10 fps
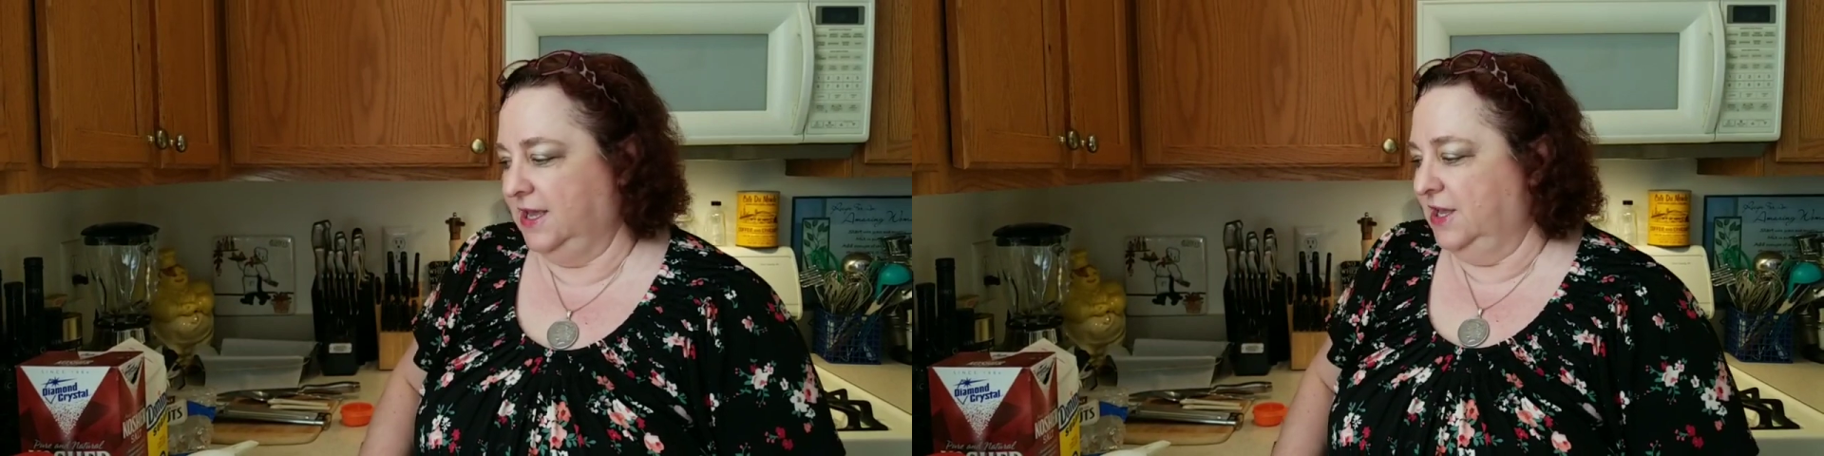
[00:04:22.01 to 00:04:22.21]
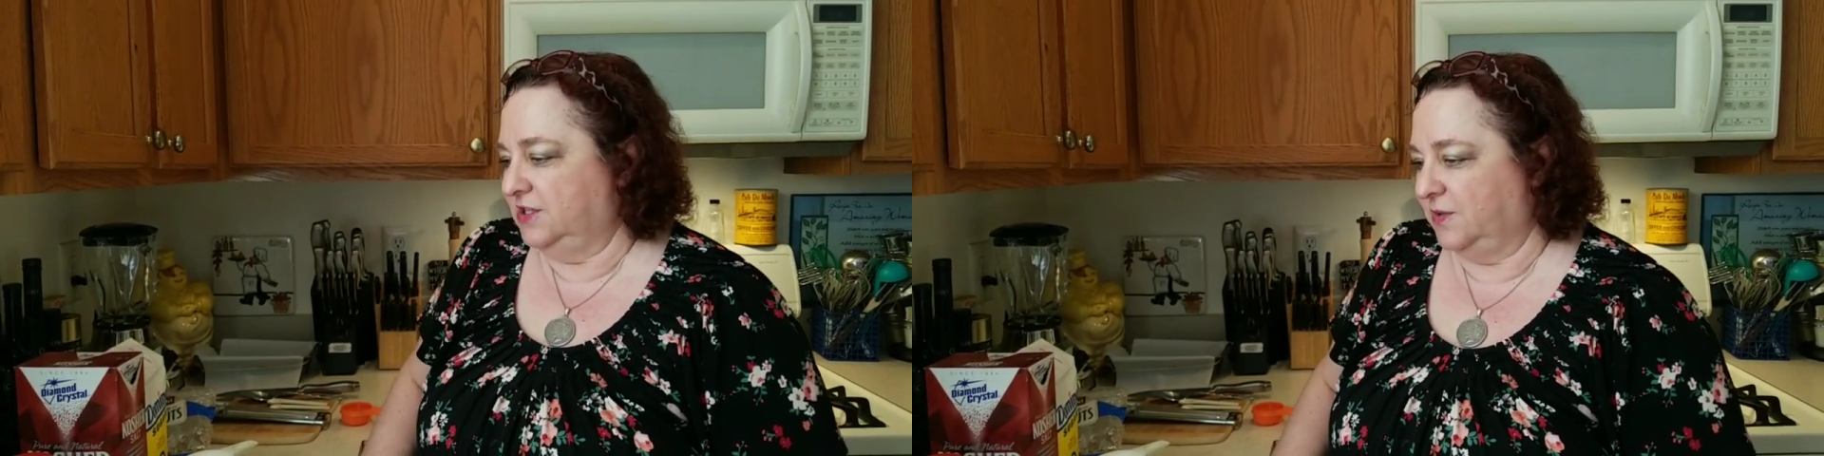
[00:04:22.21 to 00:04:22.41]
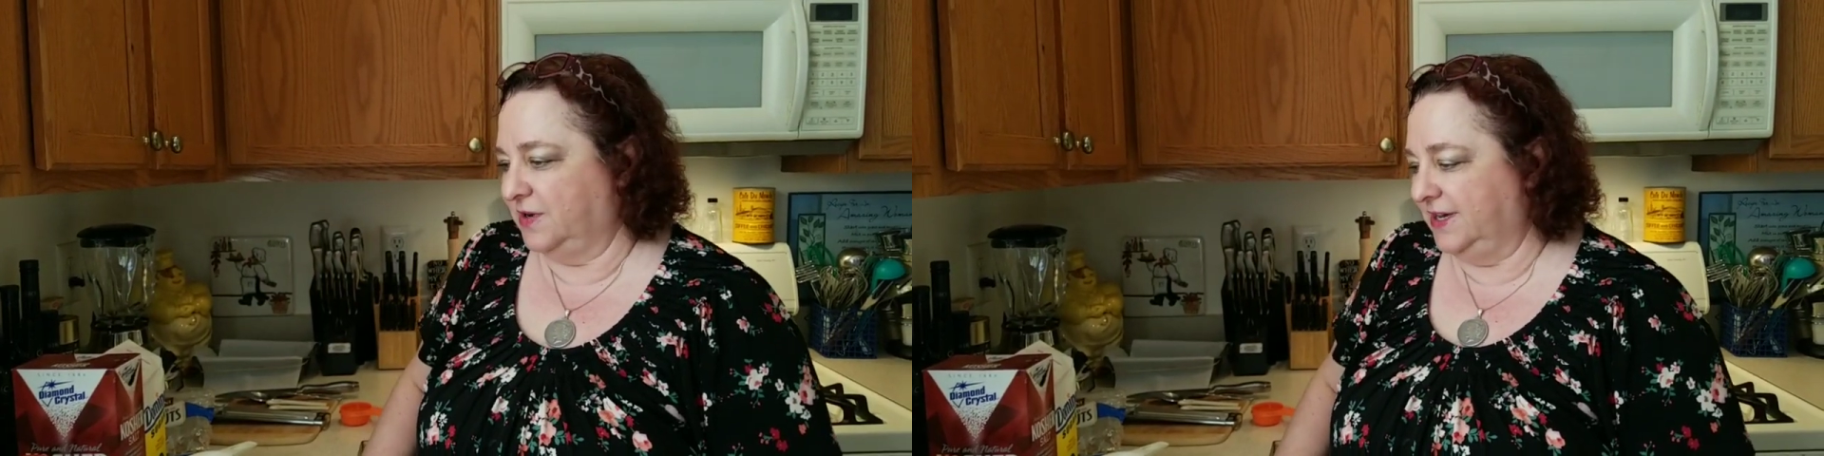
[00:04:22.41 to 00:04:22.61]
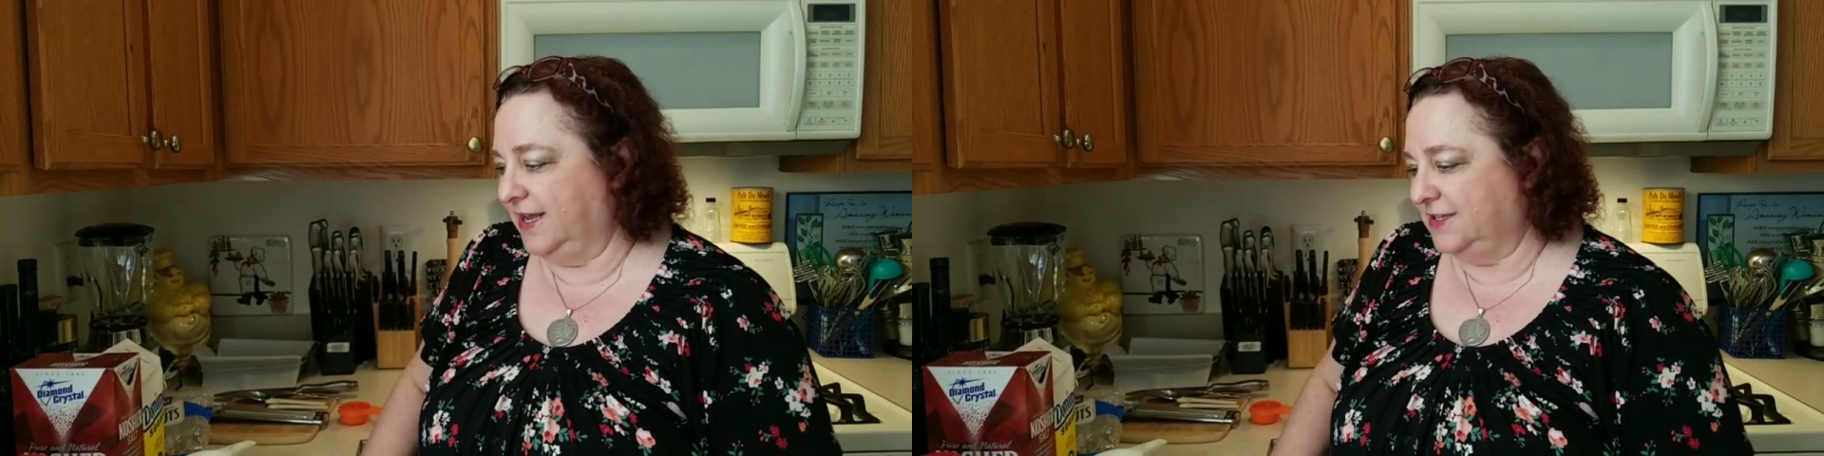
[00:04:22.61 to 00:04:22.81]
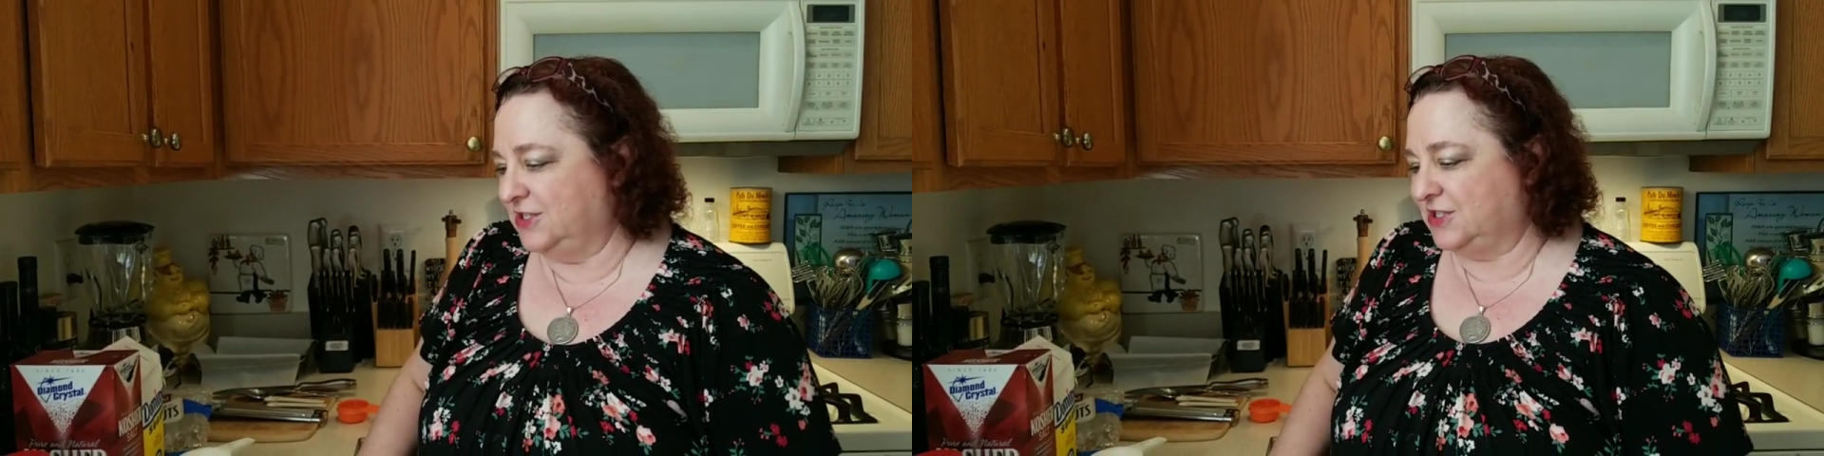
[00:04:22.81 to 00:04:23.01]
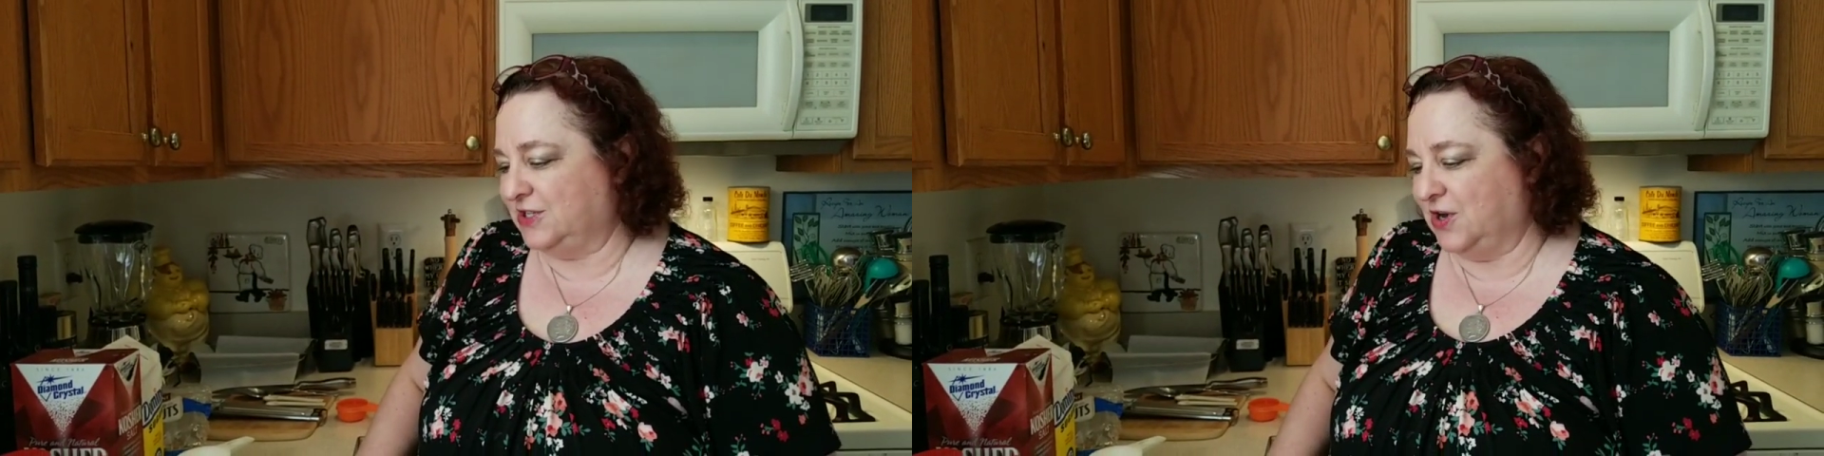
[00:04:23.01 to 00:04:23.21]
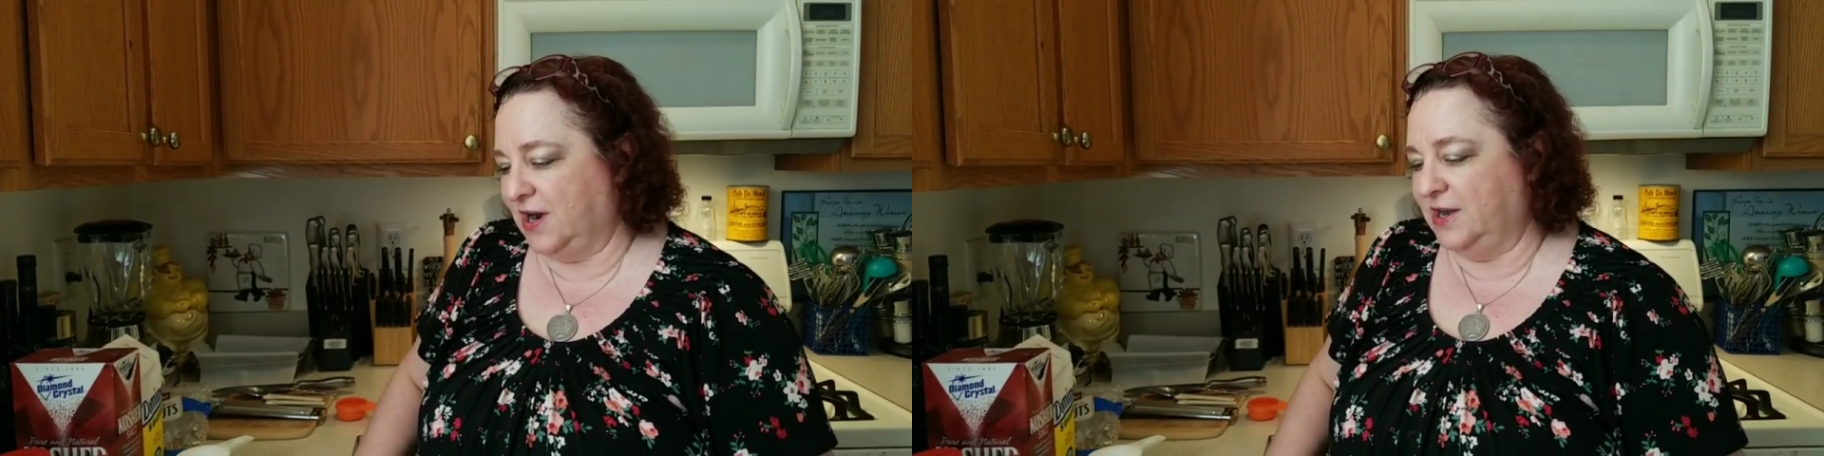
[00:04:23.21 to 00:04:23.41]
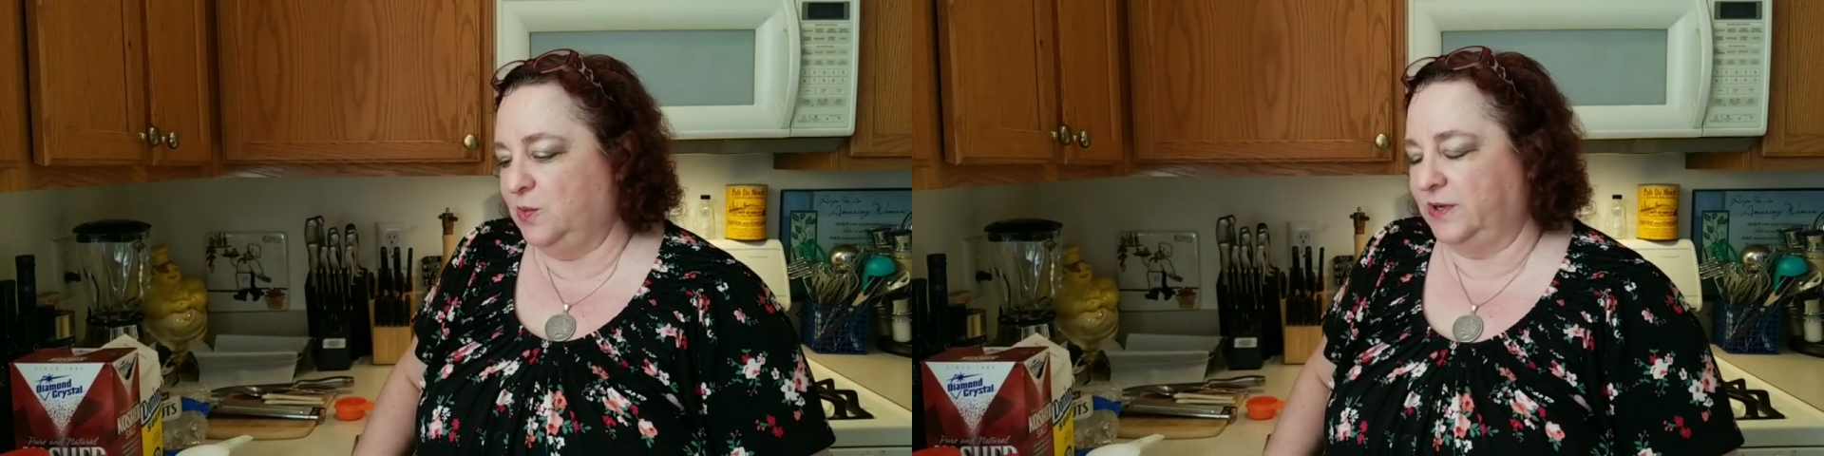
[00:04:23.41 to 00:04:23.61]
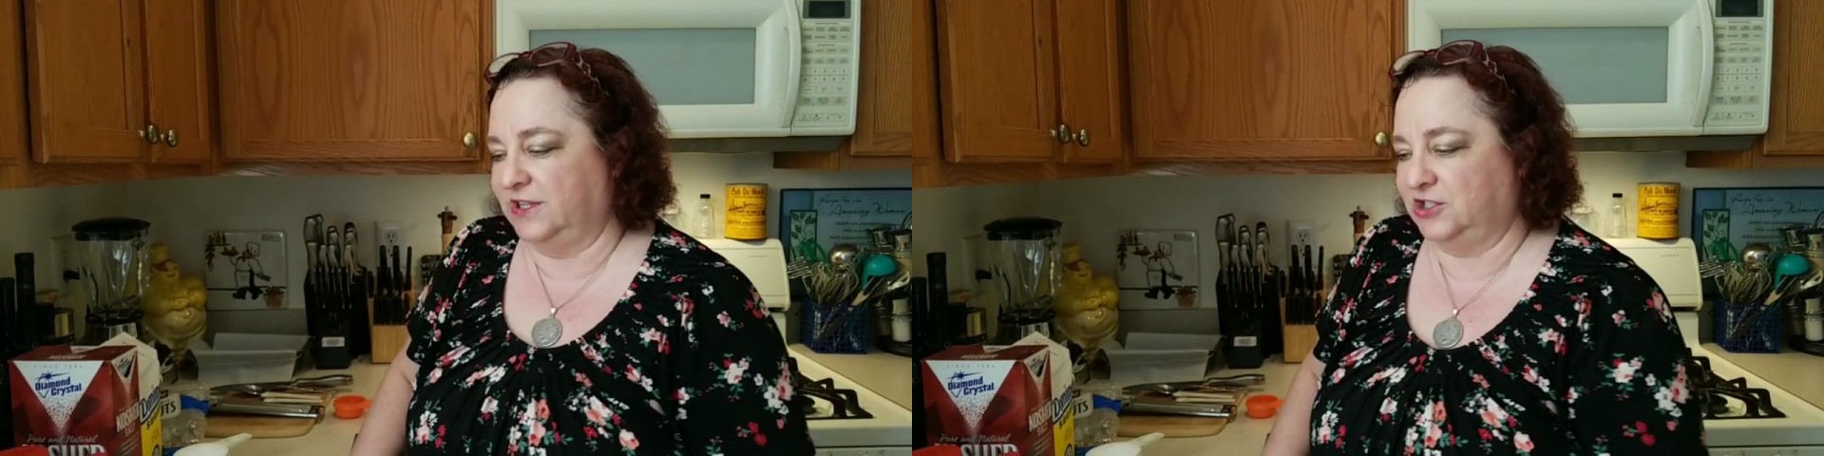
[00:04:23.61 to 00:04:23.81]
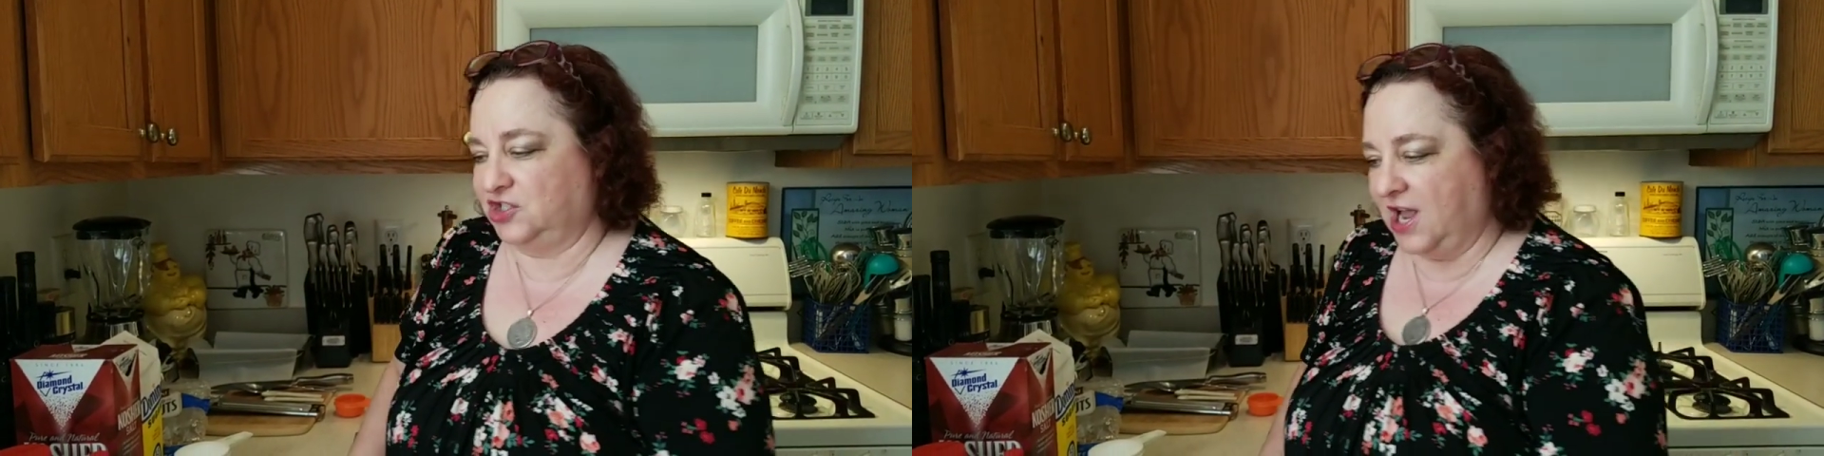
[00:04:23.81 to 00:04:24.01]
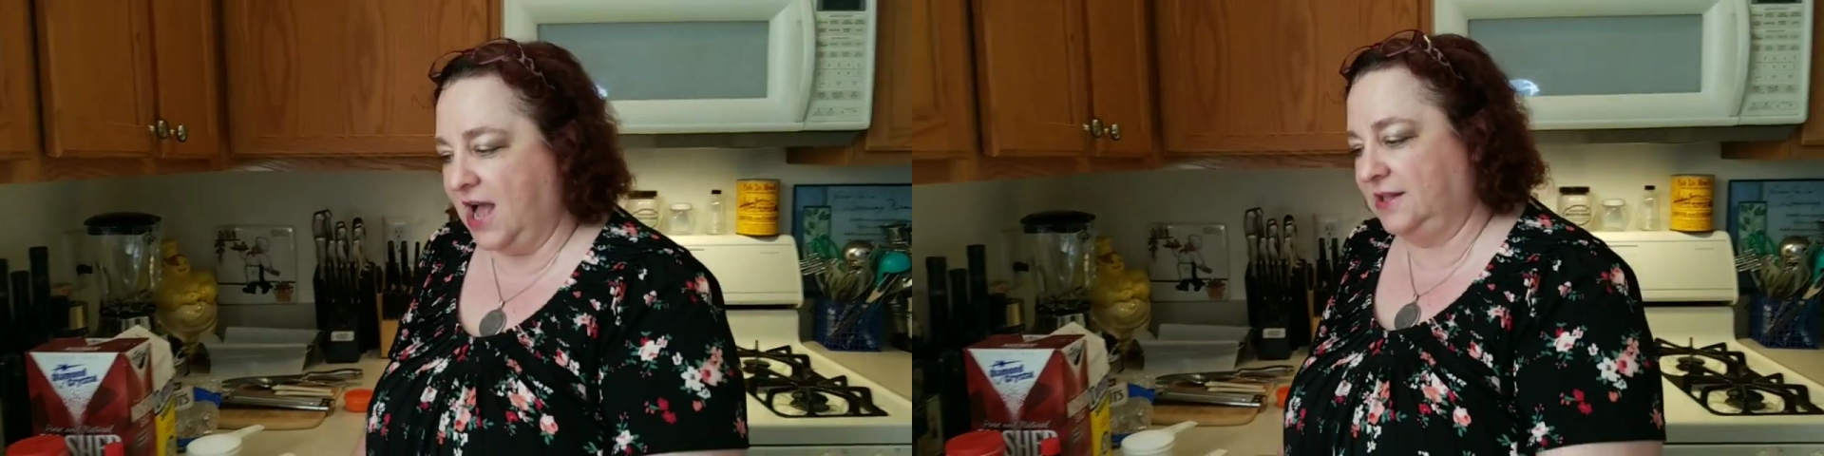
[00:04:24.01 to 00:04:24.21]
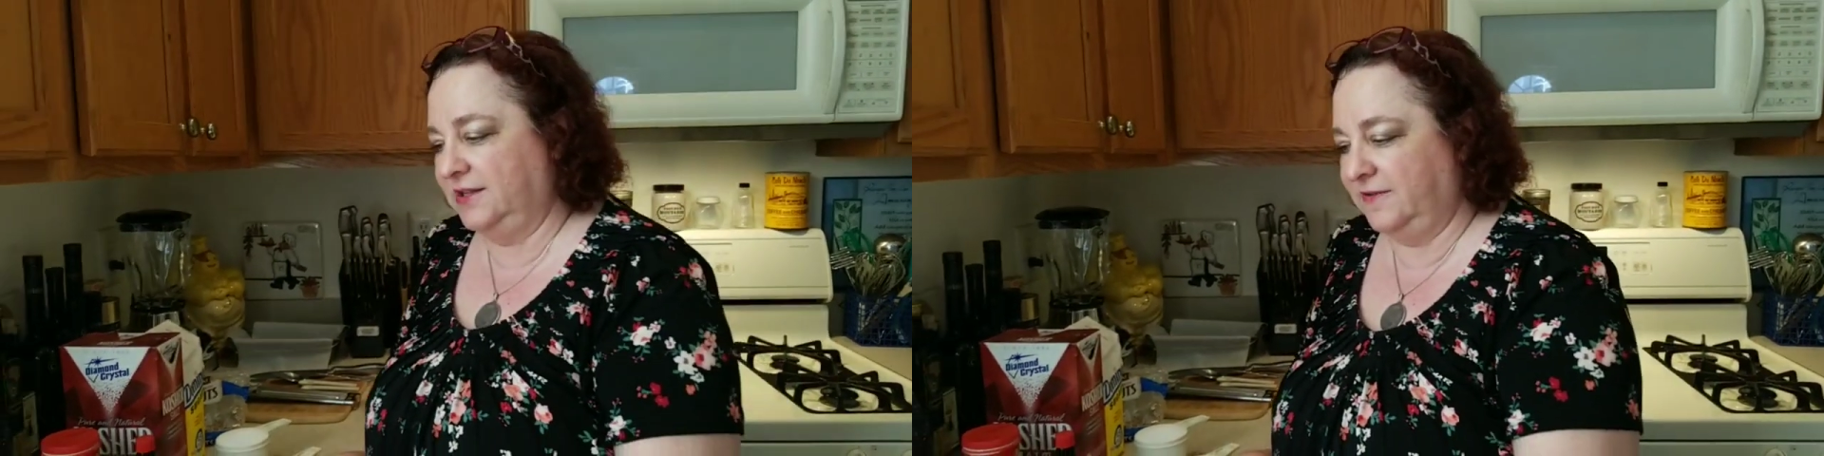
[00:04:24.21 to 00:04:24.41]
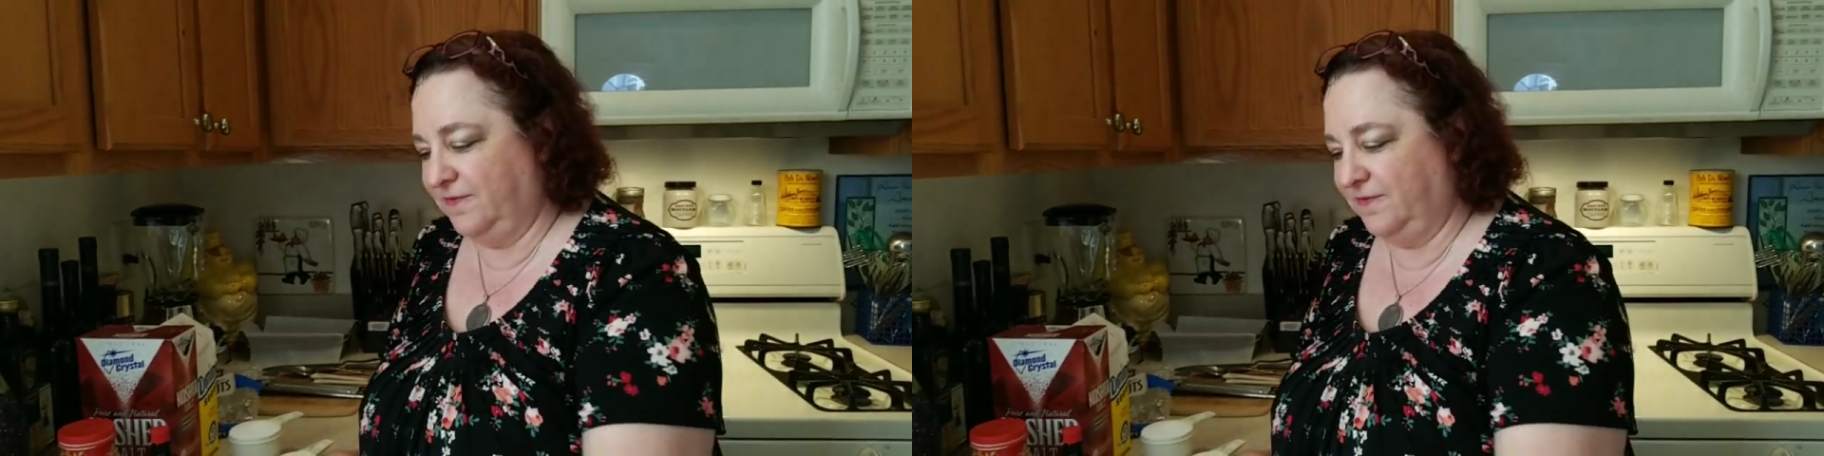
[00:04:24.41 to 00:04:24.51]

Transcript: So we're going to get started with the chocolate